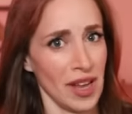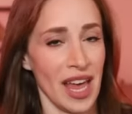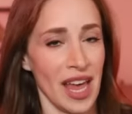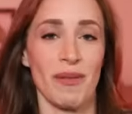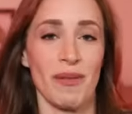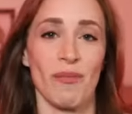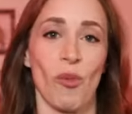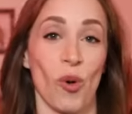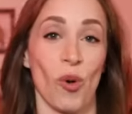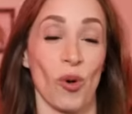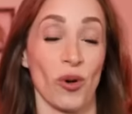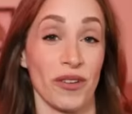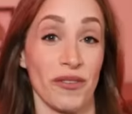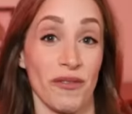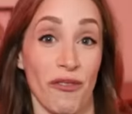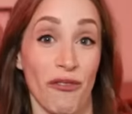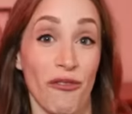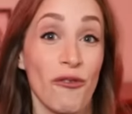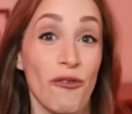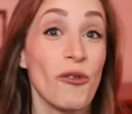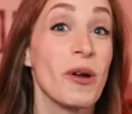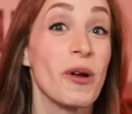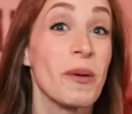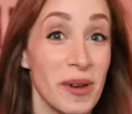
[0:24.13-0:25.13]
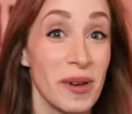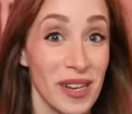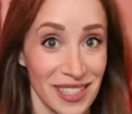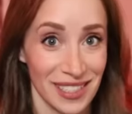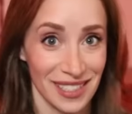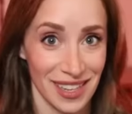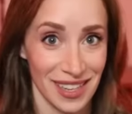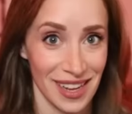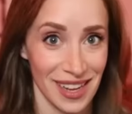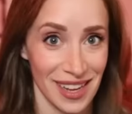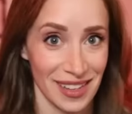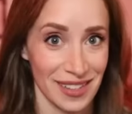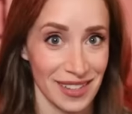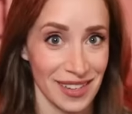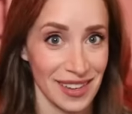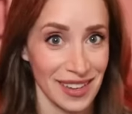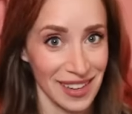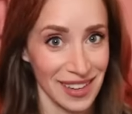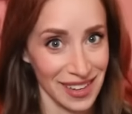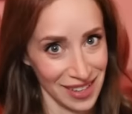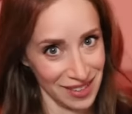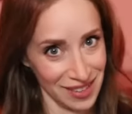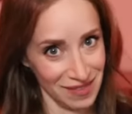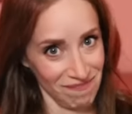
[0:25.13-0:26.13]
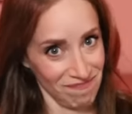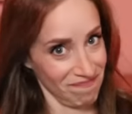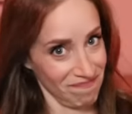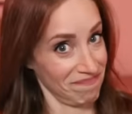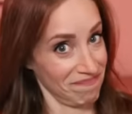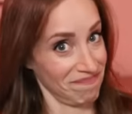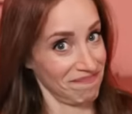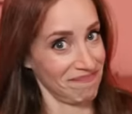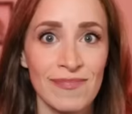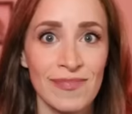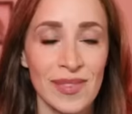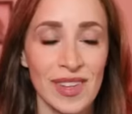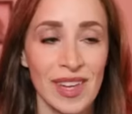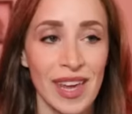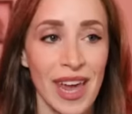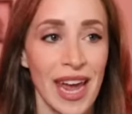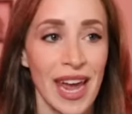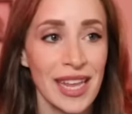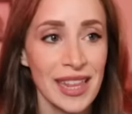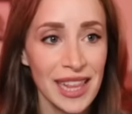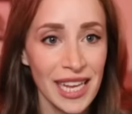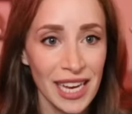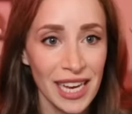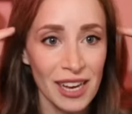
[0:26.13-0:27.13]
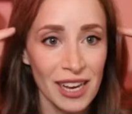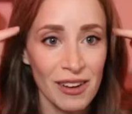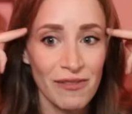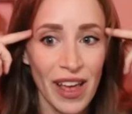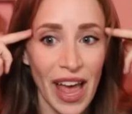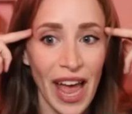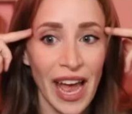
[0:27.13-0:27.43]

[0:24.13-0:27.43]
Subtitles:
and Morgan Freeman is in it. Can't think of